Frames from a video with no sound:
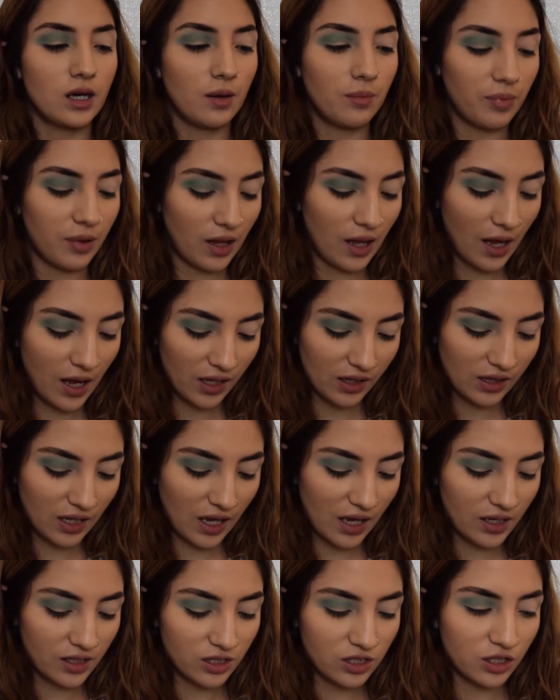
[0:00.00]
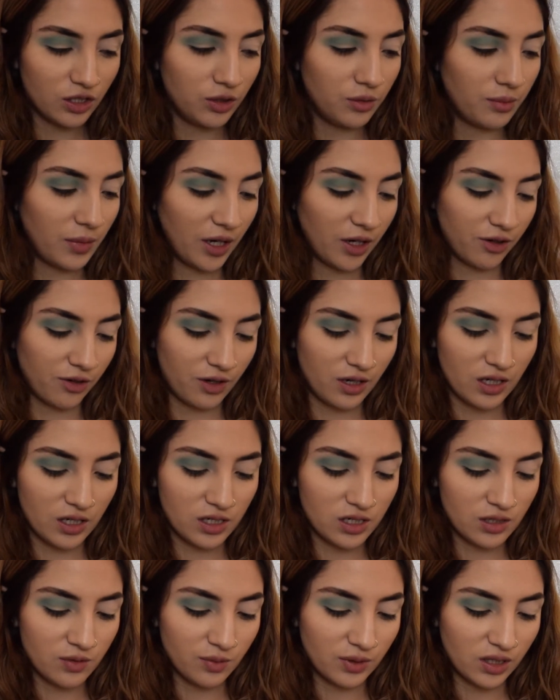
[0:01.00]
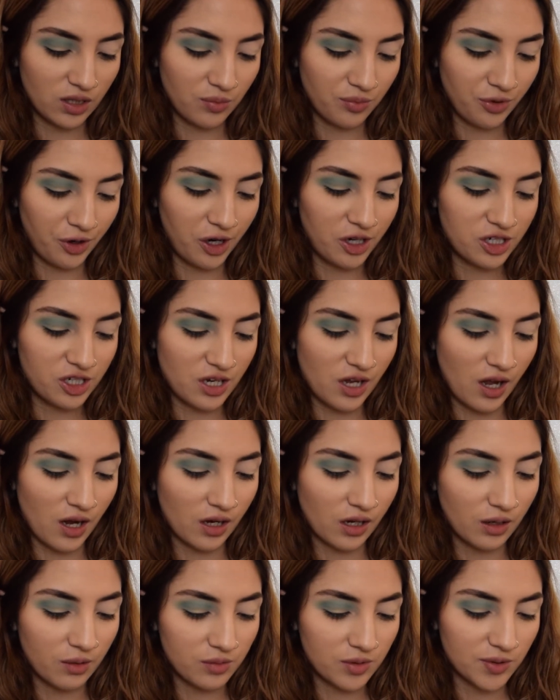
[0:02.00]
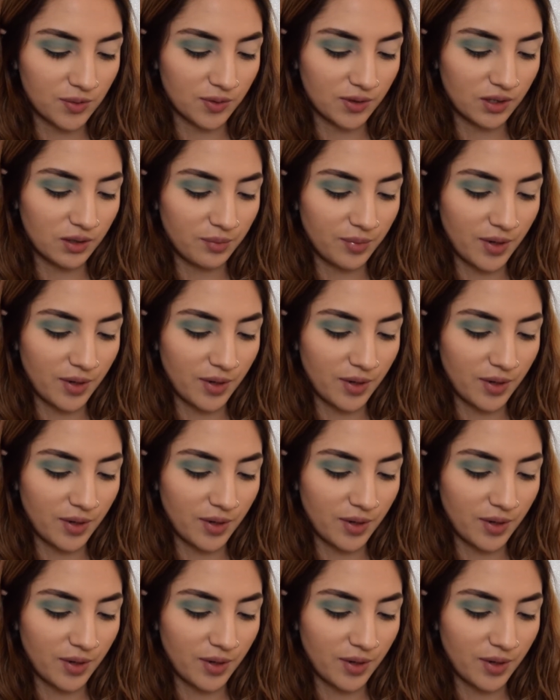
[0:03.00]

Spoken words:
applying that to my crease with the brush that comes with the